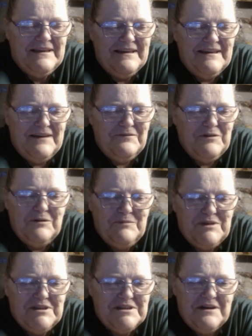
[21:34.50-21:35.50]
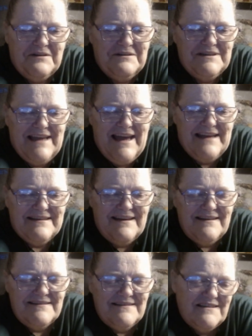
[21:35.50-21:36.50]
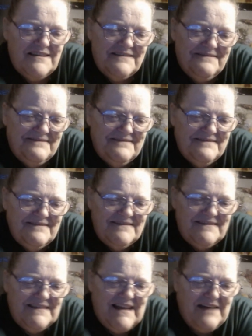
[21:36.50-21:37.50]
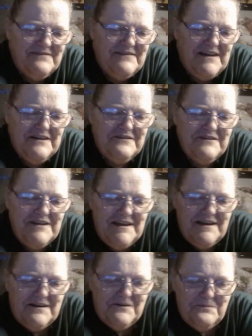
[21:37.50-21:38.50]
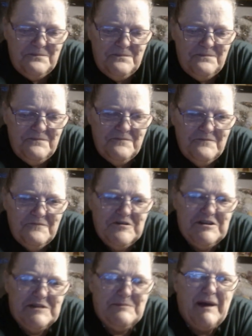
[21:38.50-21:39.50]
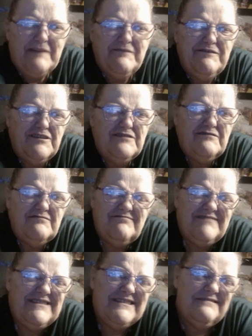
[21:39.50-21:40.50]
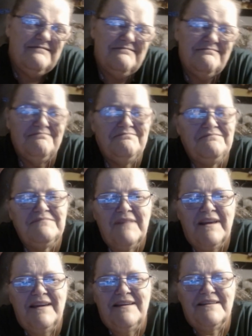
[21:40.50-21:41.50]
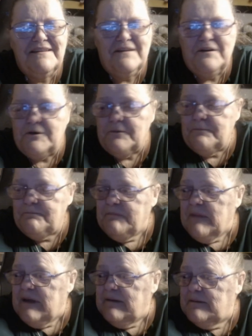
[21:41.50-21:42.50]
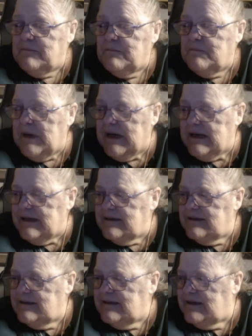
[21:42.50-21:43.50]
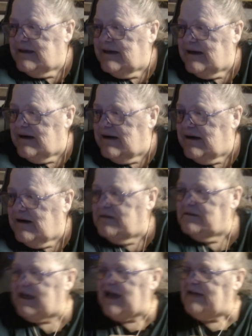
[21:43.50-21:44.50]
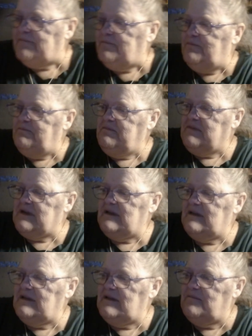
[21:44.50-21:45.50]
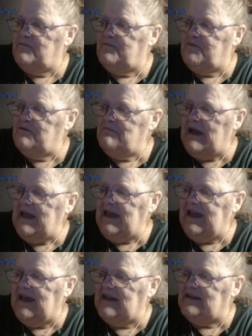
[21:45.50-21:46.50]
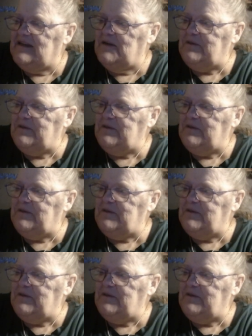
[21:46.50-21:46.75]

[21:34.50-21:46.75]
it, I won't be showing that. That's not very respectful, you know. So, but oh, and I put my hand up